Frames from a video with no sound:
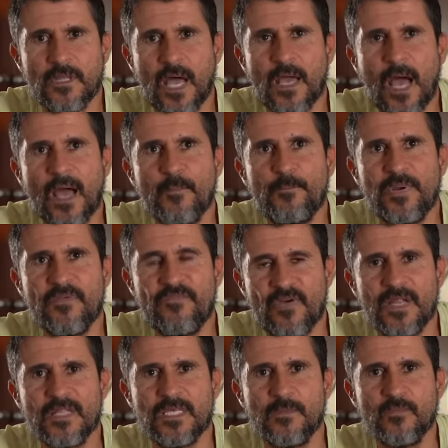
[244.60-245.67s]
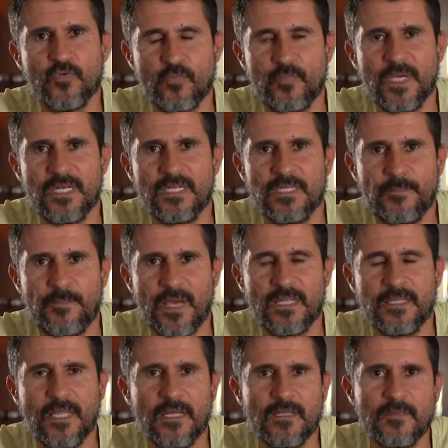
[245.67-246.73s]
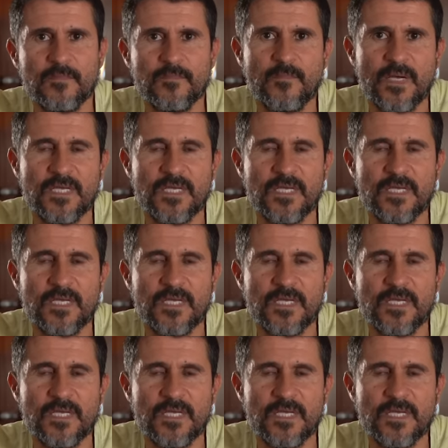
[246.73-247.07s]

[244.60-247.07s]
I preferred him to be an independent